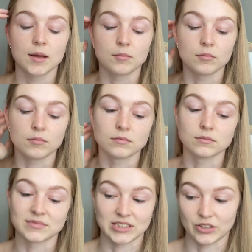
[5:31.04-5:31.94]

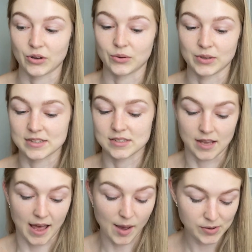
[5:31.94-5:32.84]
you know, it's
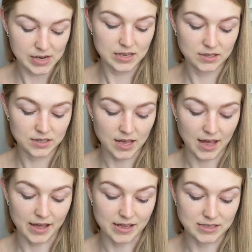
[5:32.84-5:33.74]
happening,
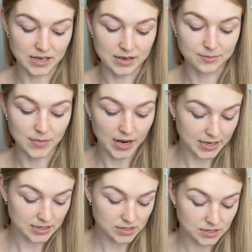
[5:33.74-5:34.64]
and I
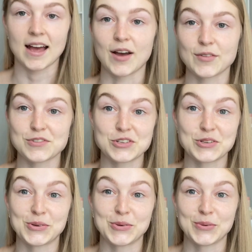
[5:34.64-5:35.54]
might have
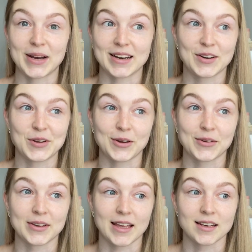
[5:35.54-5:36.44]
to, I don't
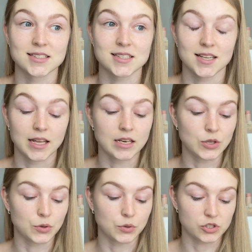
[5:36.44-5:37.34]
know, get a
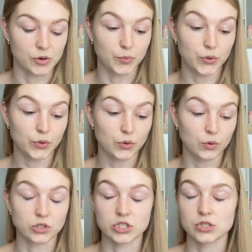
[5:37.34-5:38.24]
new shampoo
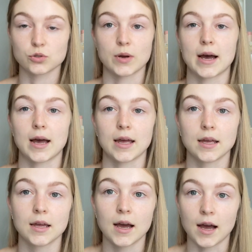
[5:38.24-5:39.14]
or just try
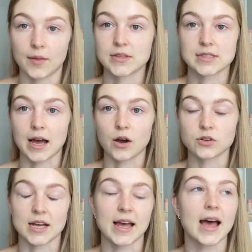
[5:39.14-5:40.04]
others
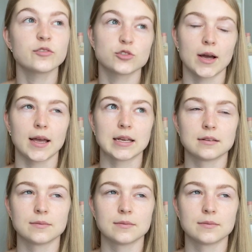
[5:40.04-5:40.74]
out. I have tried